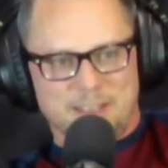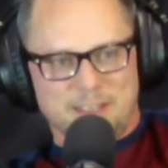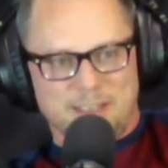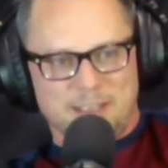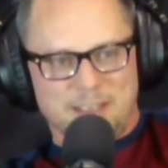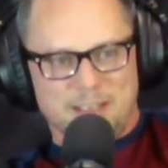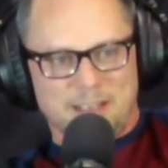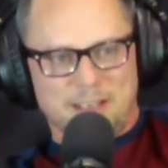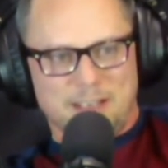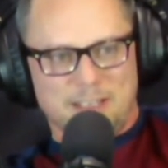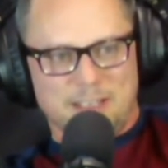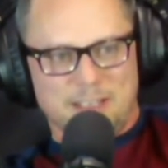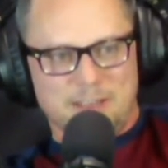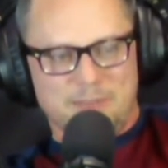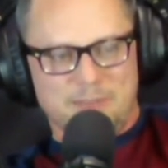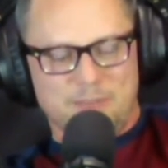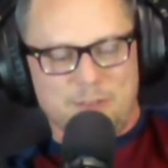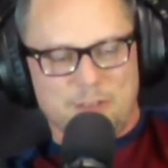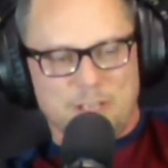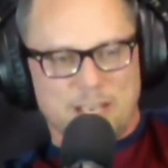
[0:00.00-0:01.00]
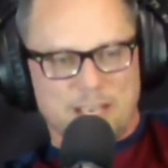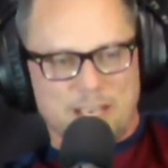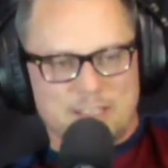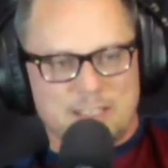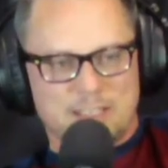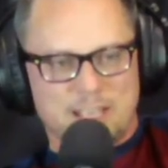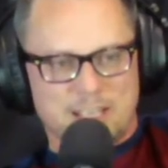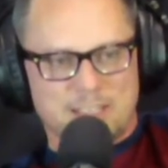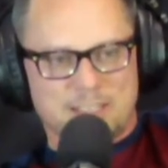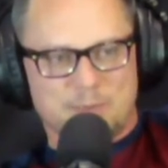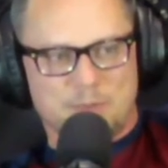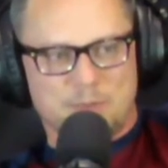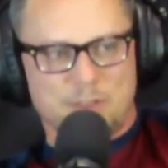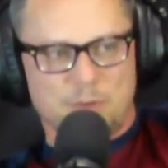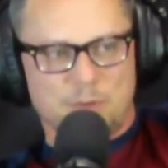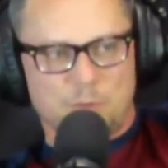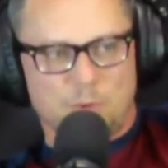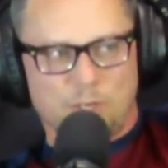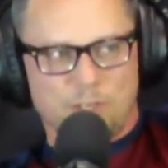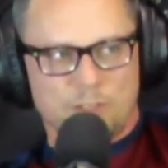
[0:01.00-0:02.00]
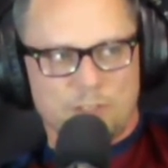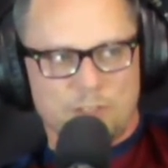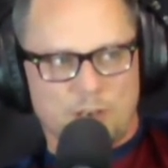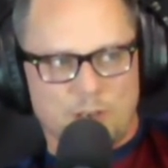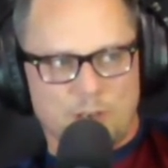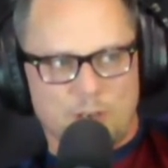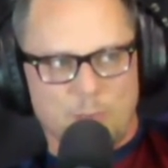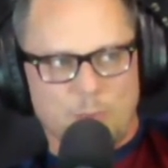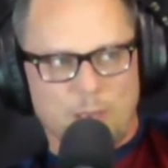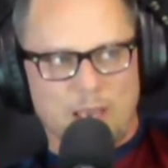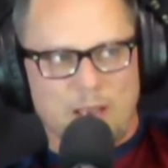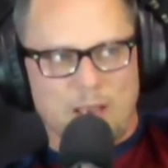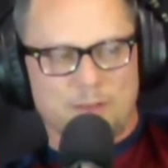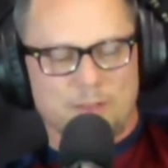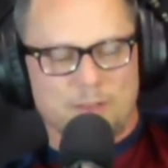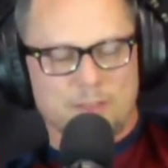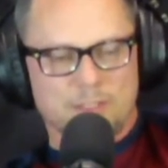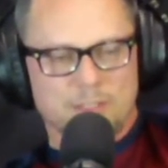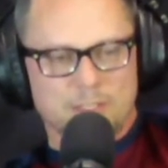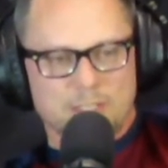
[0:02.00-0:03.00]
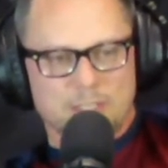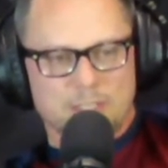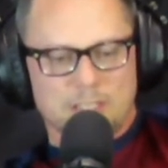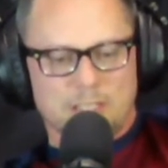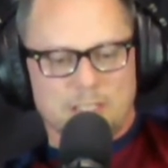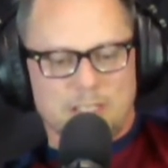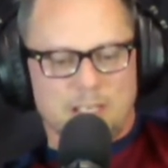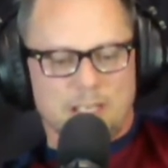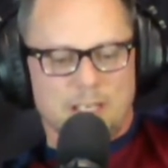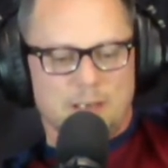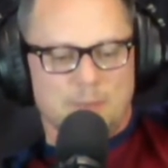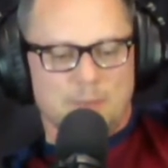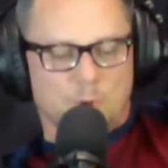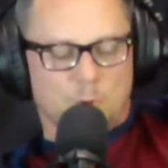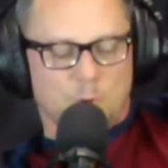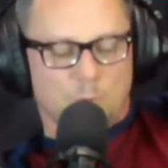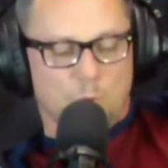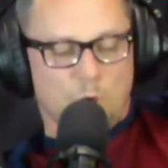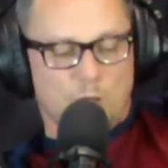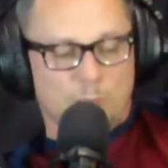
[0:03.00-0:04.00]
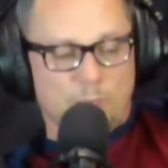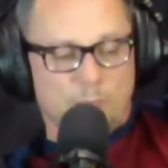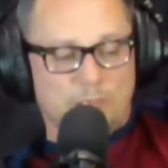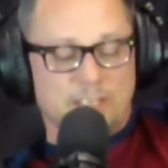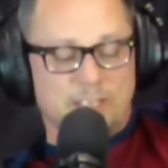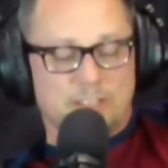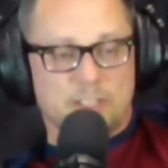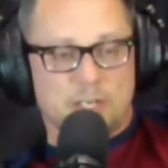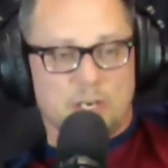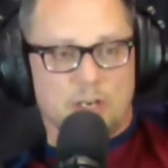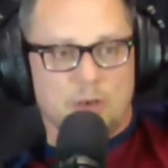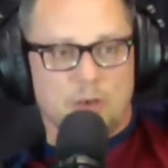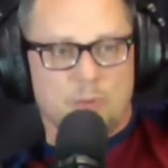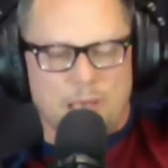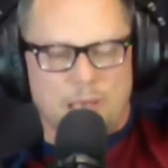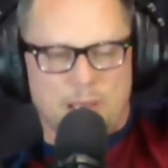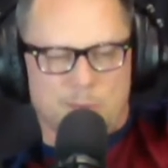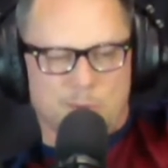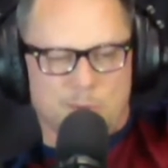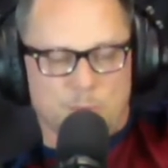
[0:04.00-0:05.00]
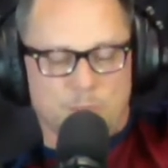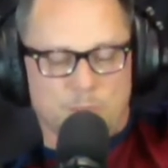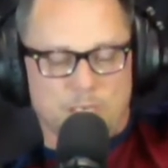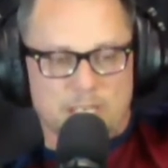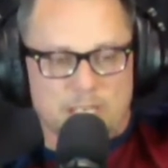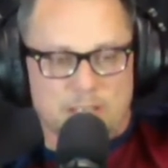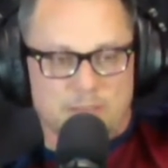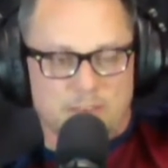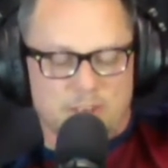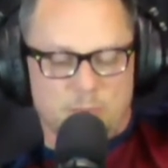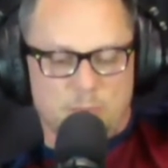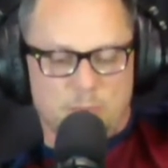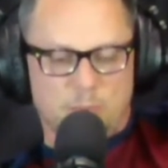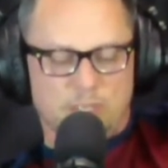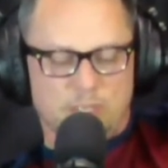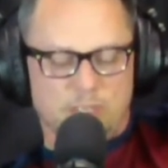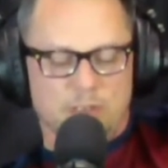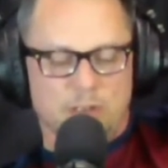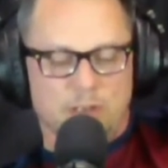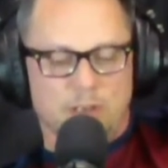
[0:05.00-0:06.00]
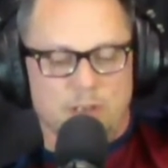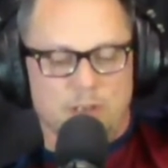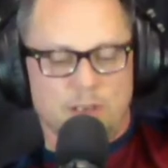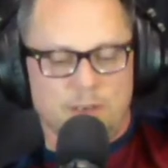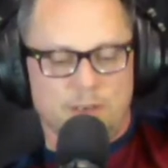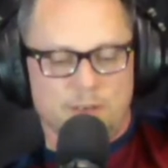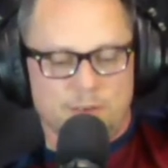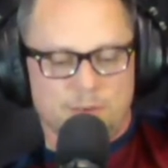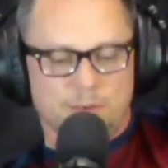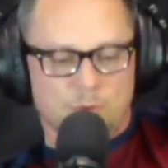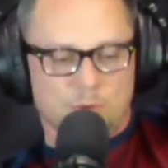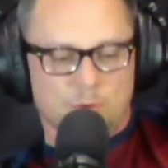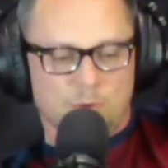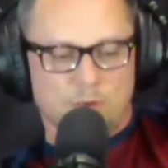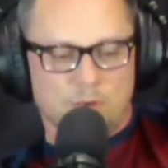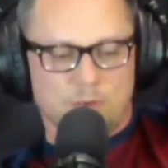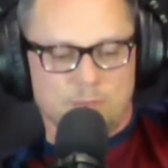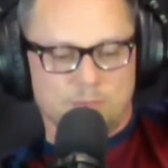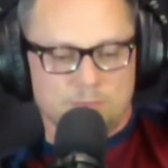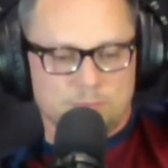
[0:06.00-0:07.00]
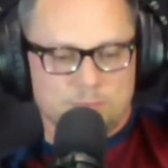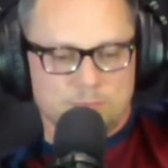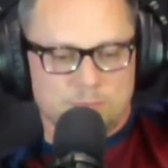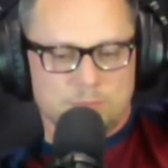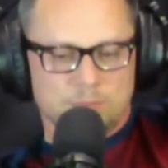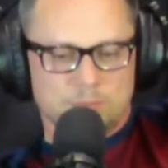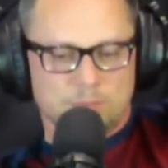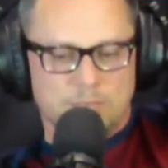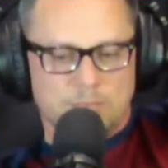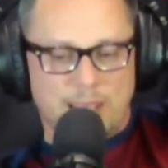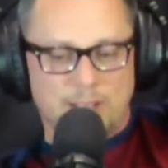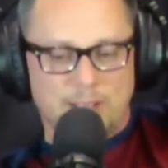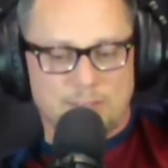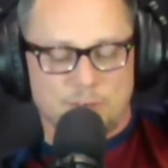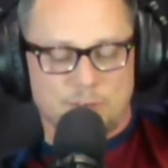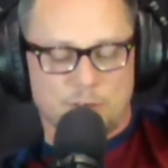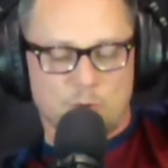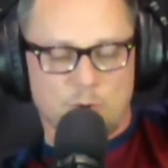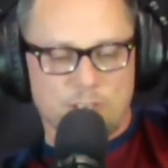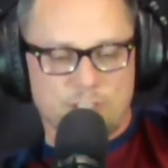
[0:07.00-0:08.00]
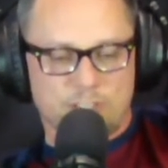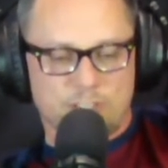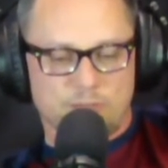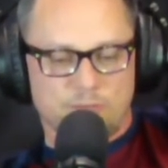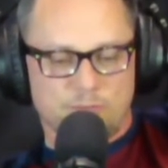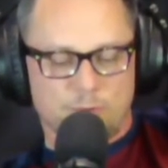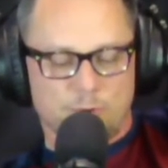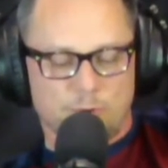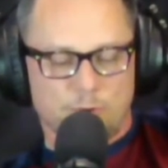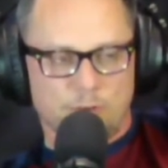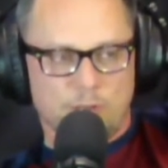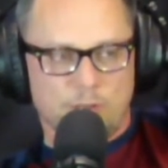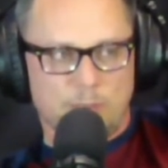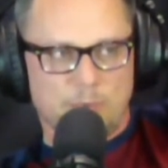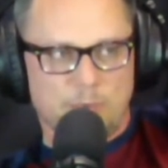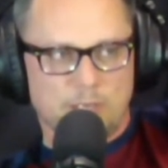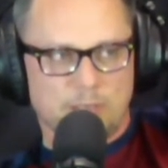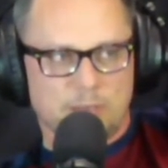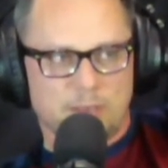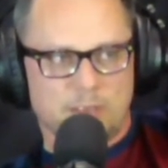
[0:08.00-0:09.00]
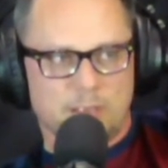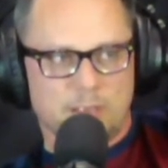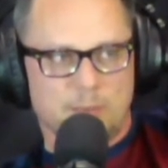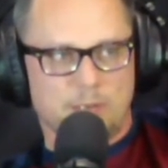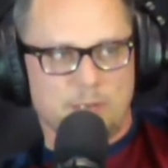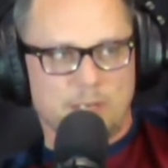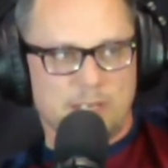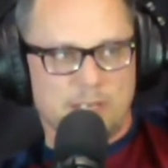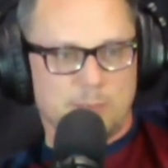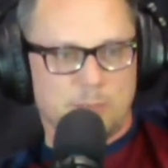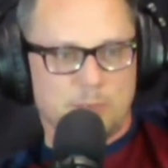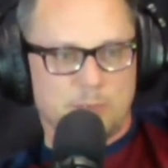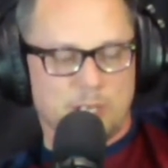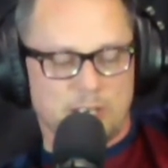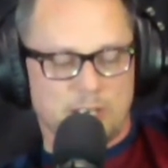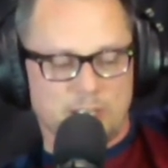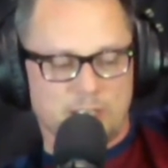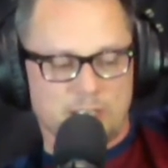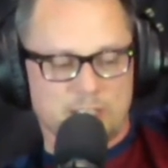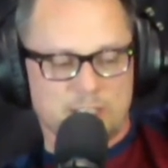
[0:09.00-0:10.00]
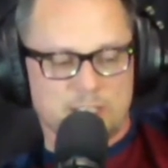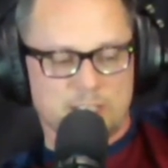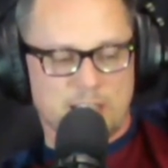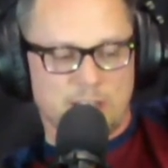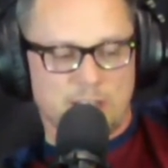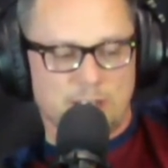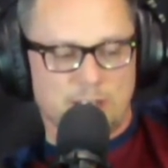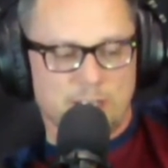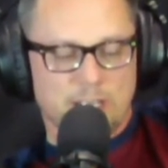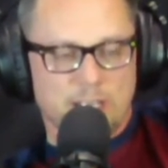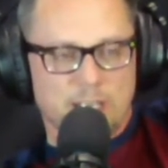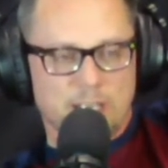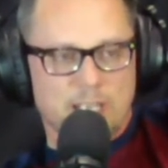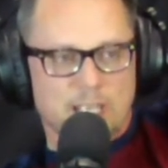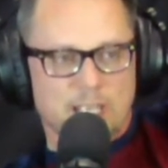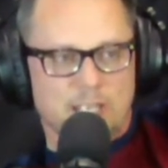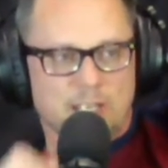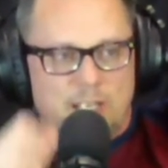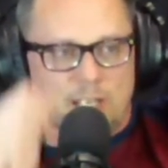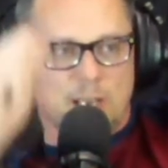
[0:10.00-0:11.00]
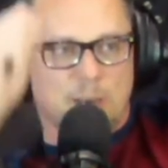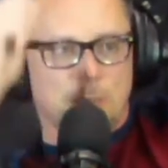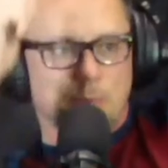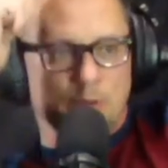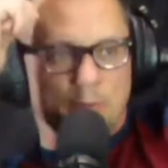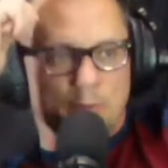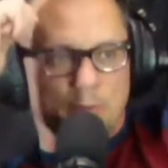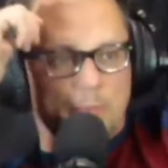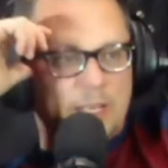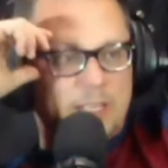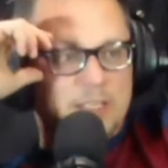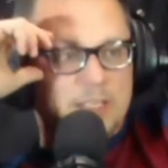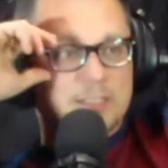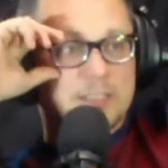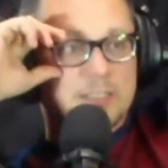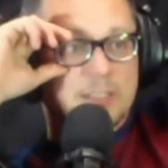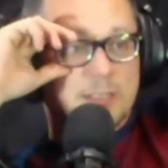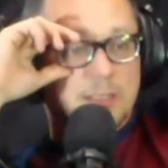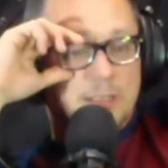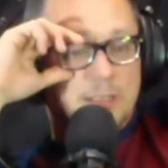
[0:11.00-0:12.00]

any of you guys got something you want to talk about, or want me to talk about, want me to give an opinion on, or answer a question for you, I'm gonna end up cutting this out in a couple of minutes